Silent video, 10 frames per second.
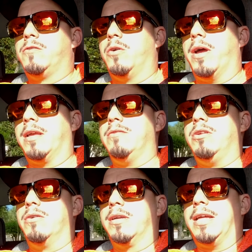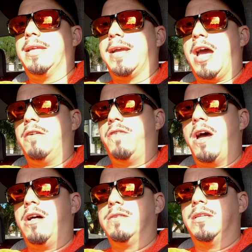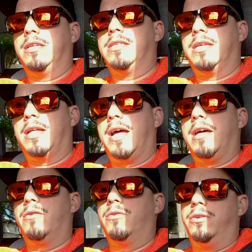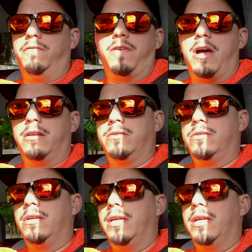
so I can you know get the CAD files and things like that or the files